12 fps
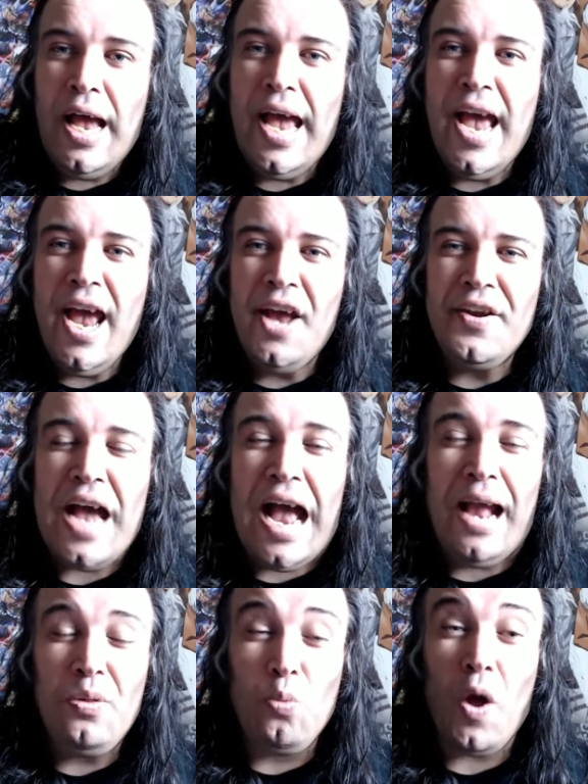And
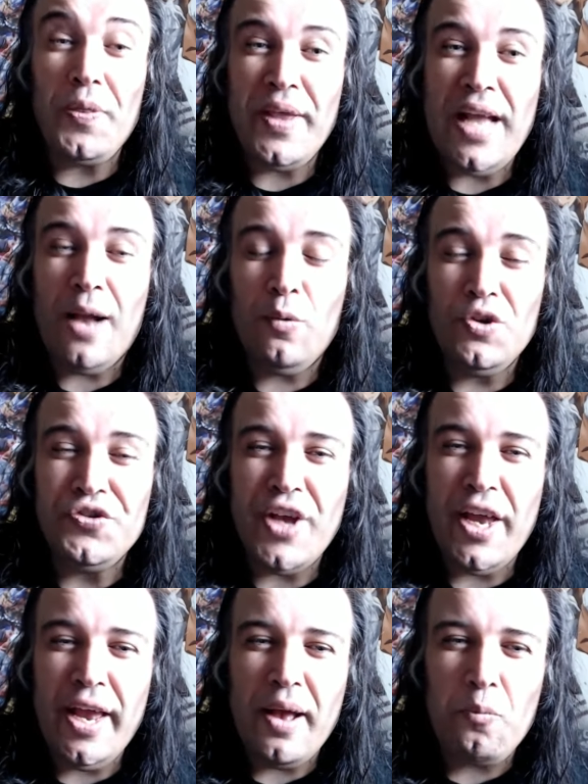I, one thing I will
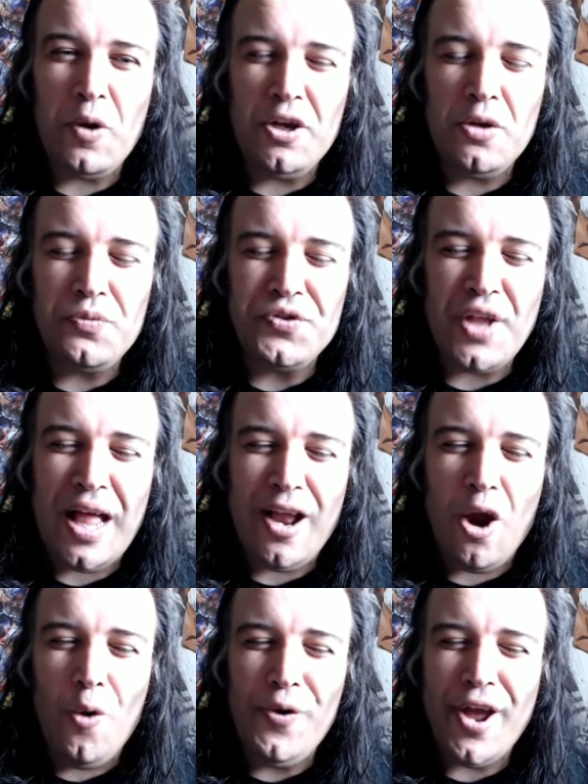say when it comes to like
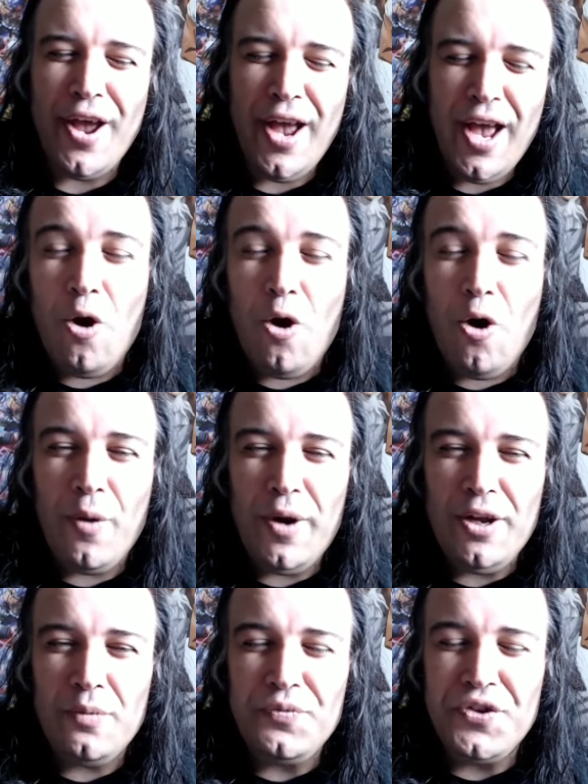Oda, and Oda when
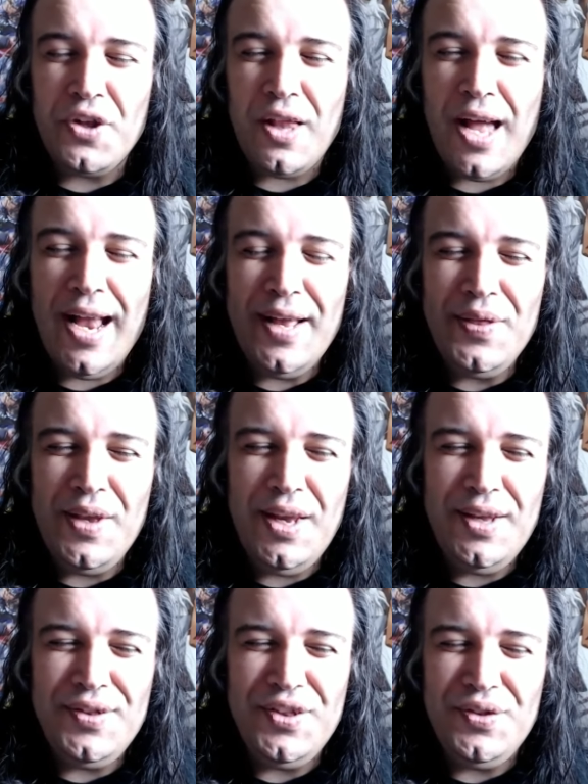it comes to like
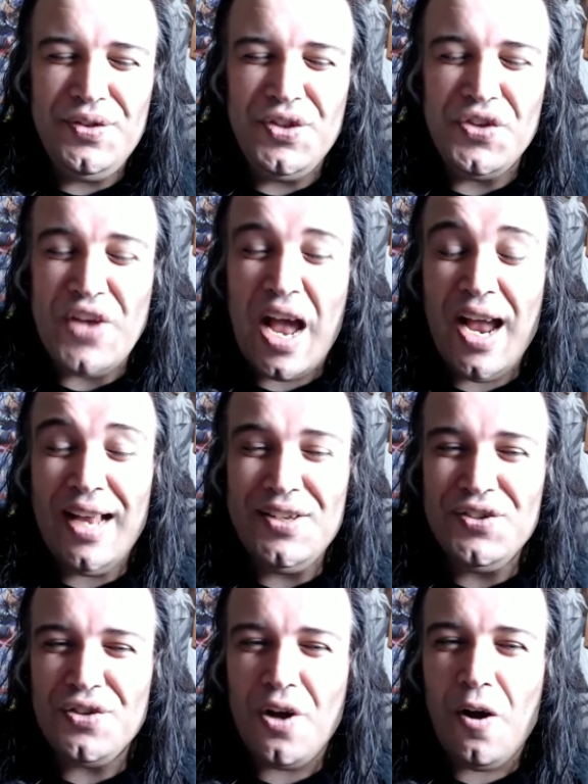the
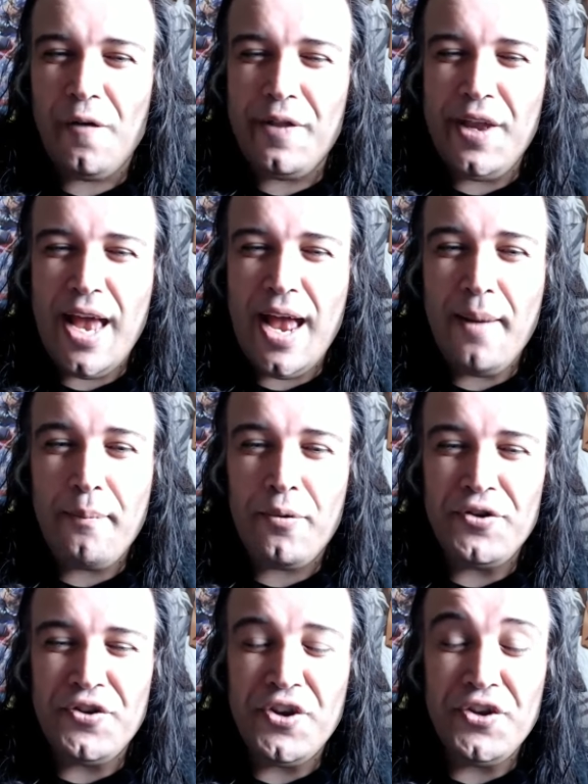designs of the
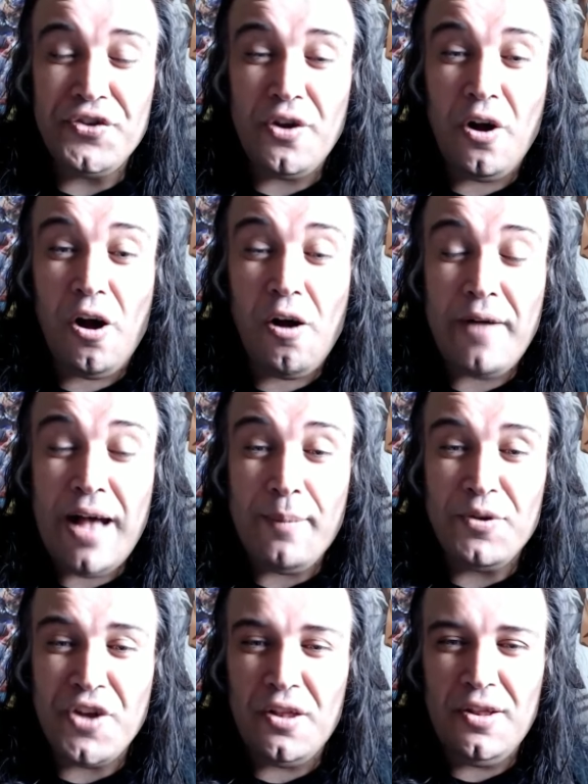empresses of
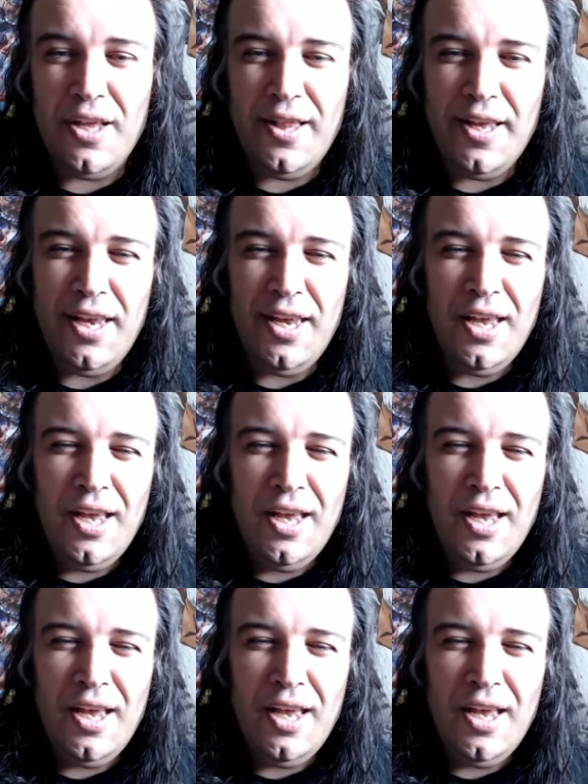Amazon Lily,